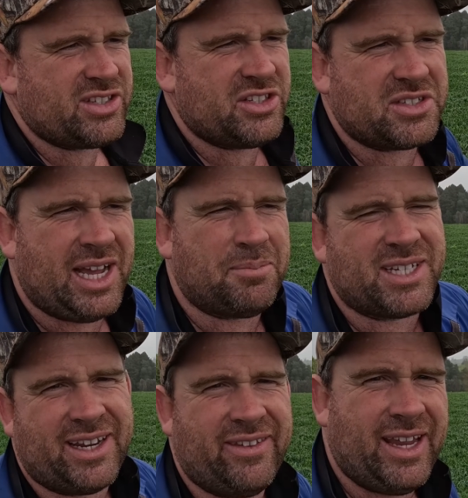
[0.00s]
and just
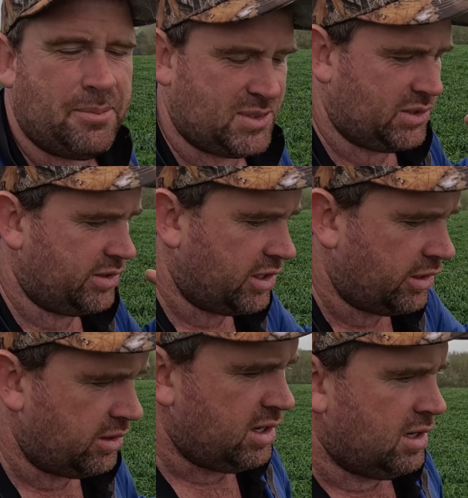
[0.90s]
update the app so I
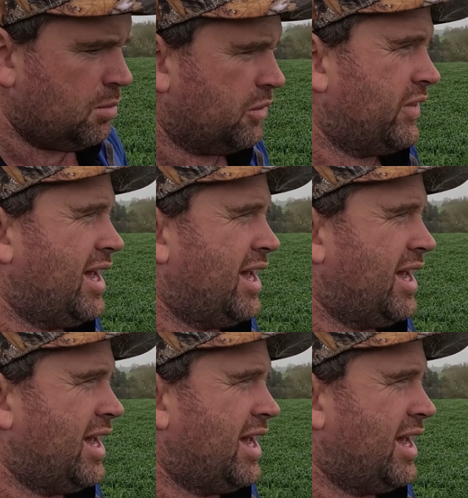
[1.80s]
know what the